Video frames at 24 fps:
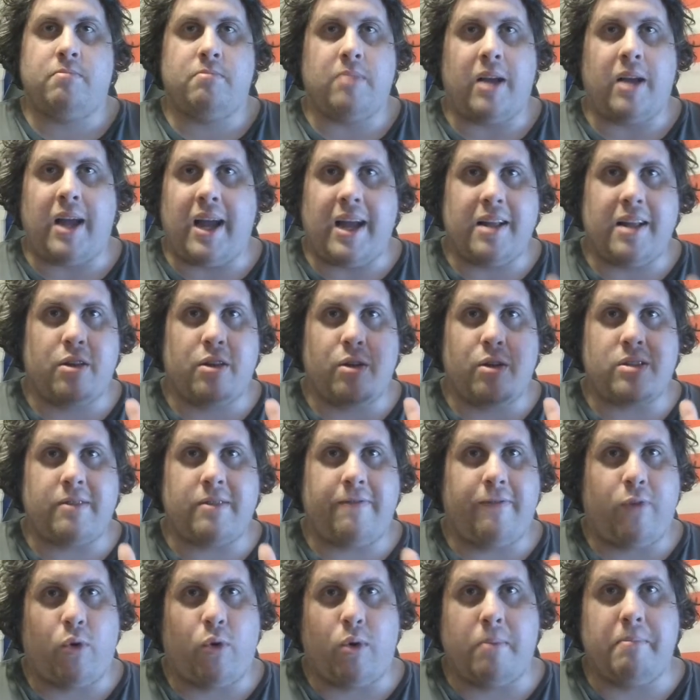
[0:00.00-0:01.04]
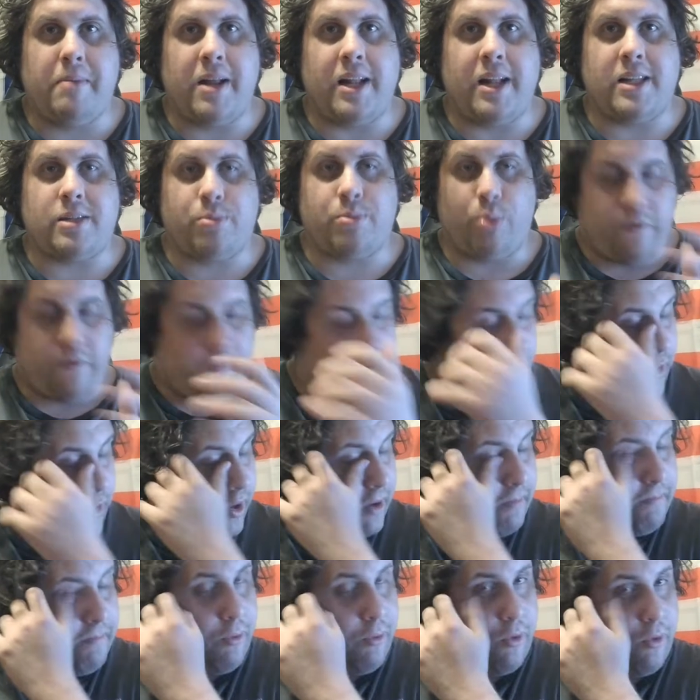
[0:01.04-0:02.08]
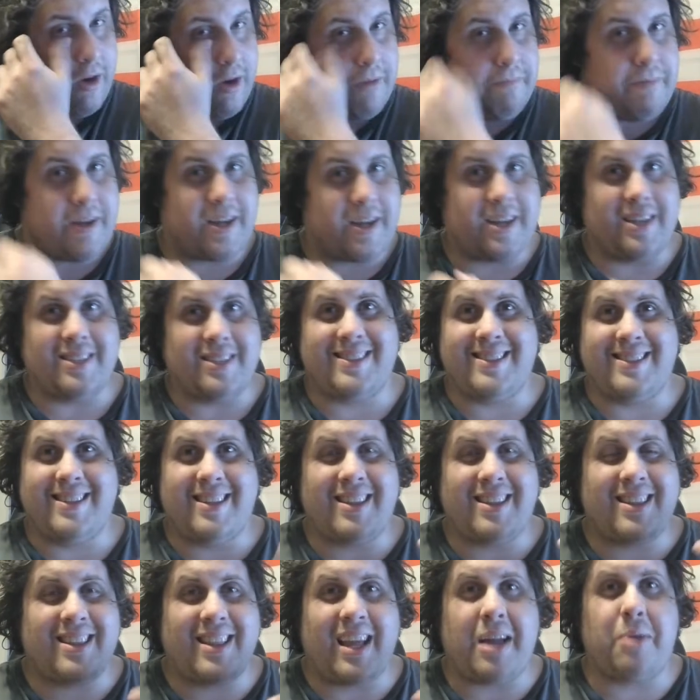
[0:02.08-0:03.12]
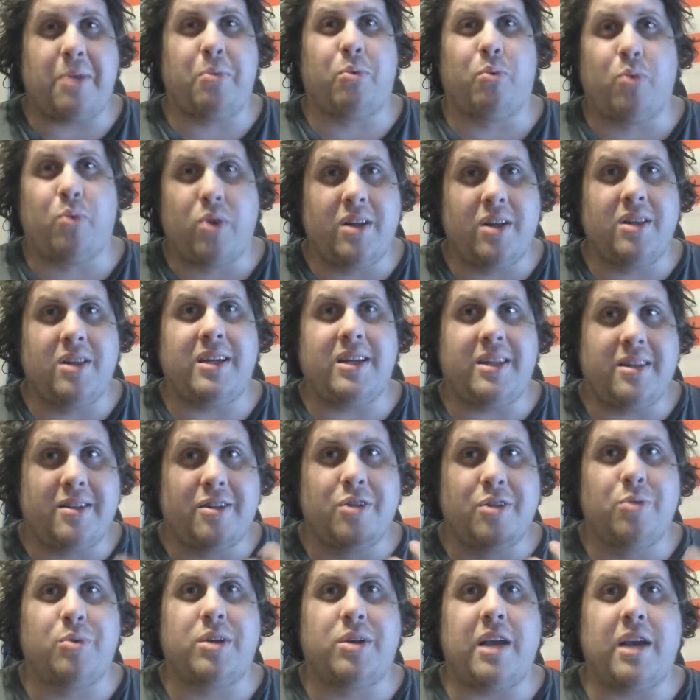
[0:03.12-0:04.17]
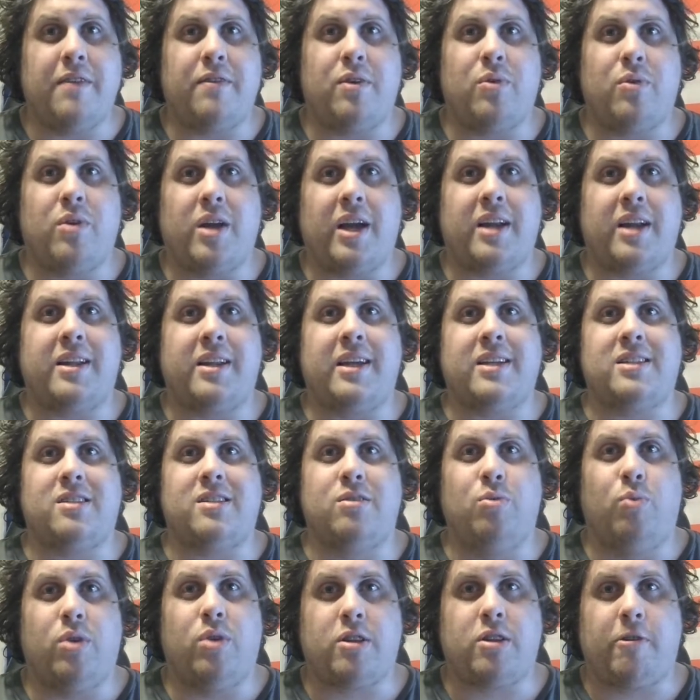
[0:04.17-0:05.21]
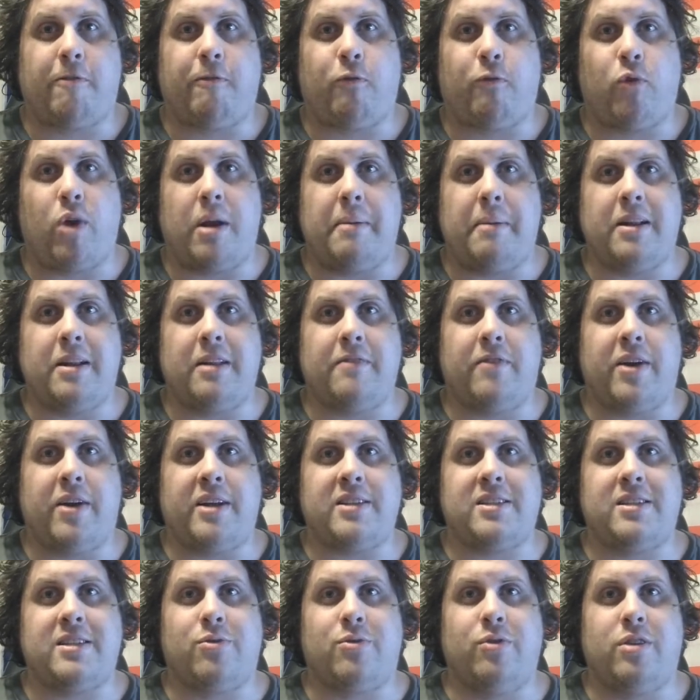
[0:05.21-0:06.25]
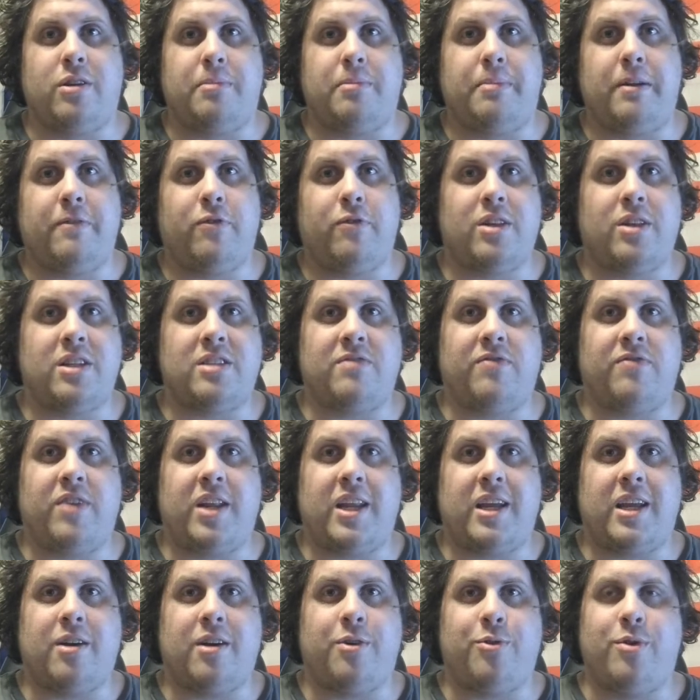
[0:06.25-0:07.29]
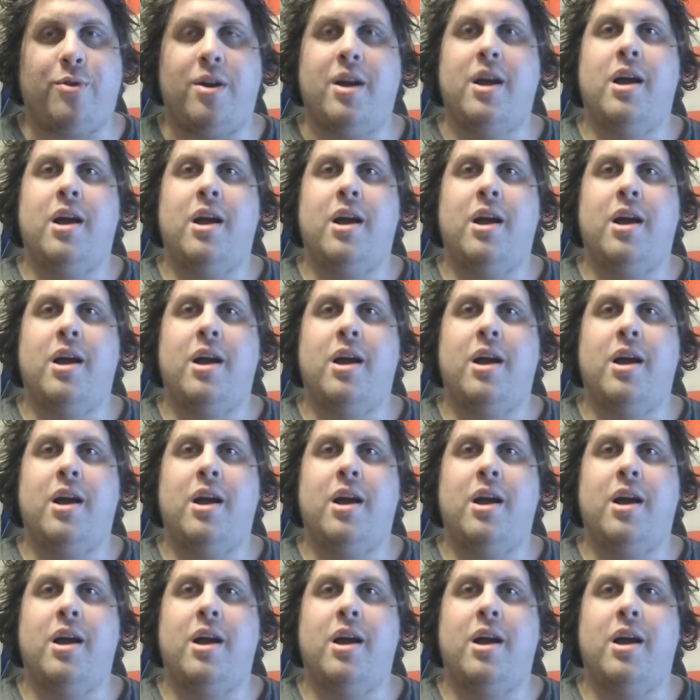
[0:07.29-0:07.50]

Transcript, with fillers: And those four minutes were very important because they really do give you an idea as to what the framing device is going to be for this video,